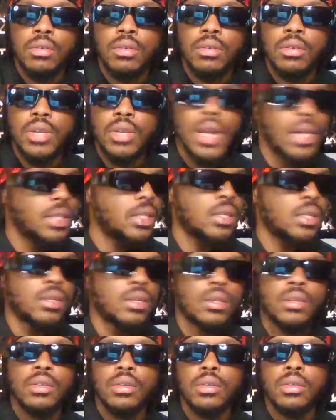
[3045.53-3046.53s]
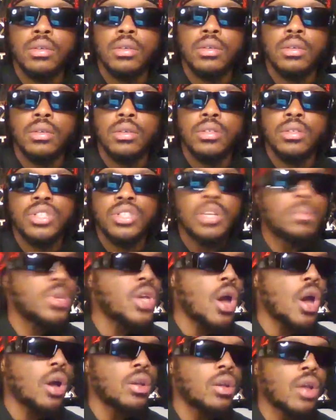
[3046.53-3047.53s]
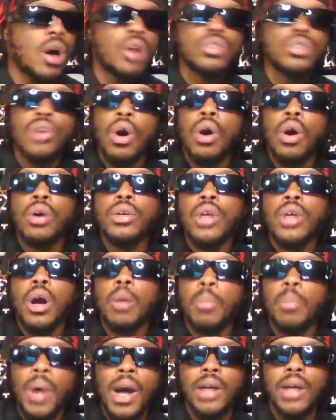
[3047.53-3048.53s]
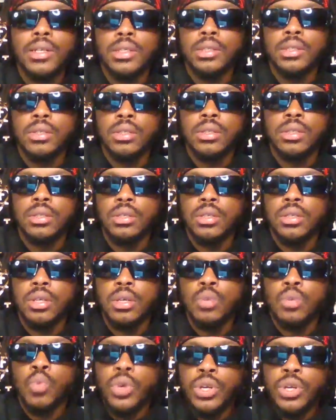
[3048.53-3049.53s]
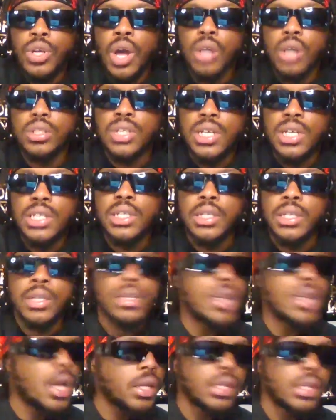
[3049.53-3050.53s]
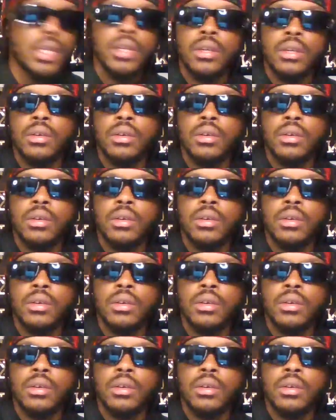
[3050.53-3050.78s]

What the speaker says: Nothing. Some of y'all lost all y'all partners. What are y'all teaching? Nothing.